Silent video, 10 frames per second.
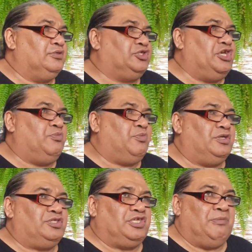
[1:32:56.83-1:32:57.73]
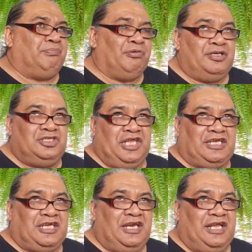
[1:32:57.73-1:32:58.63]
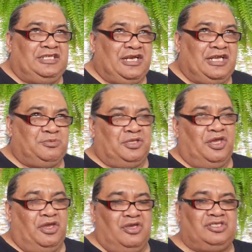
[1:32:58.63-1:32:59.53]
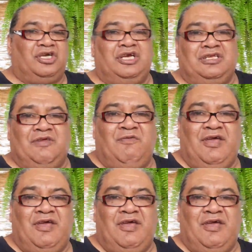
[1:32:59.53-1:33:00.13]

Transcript: she was the bridge that connected us with her side of the